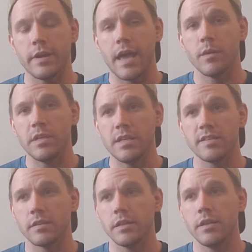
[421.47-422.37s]
anatomy
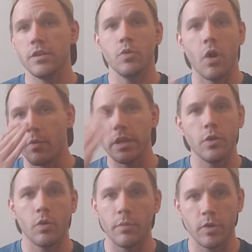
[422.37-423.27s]
decently, you already know
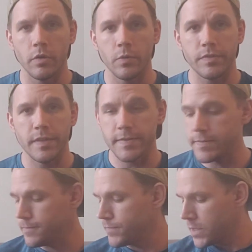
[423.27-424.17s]
where I'm going with
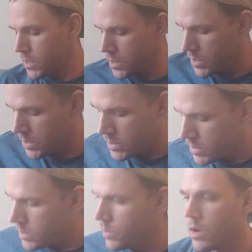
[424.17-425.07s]
this.
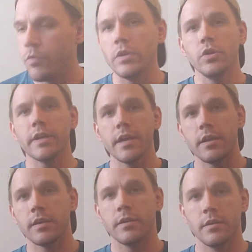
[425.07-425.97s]
If we look at
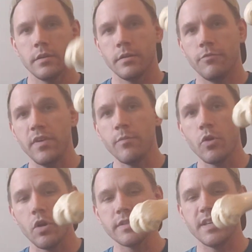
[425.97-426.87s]
femur
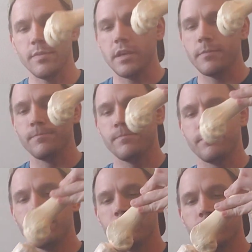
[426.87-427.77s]
on tibia,
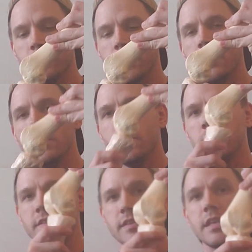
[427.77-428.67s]

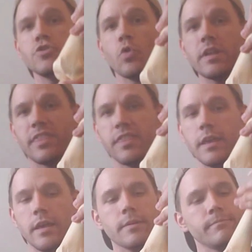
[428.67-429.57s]
this knee joint
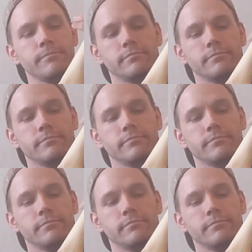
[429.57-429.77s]
thing,